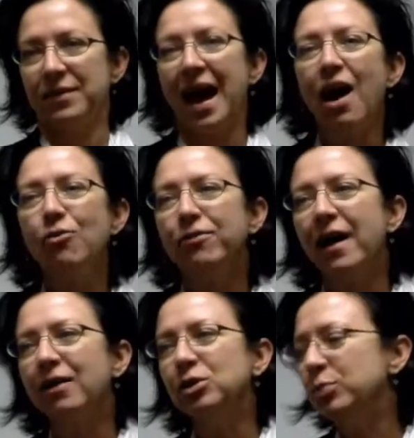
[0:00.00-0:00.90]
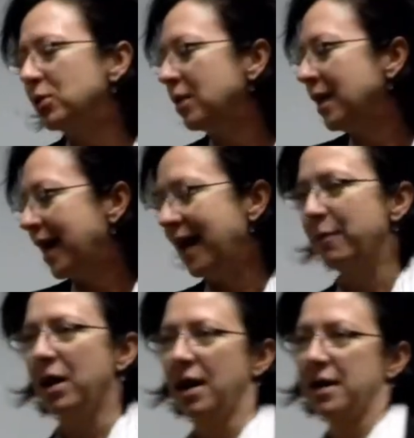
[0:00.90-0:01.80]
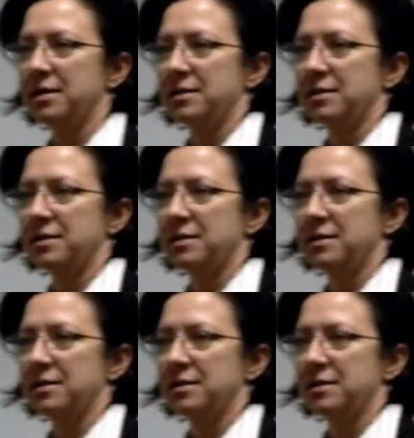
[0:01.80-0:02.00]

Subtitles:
How valuable am I?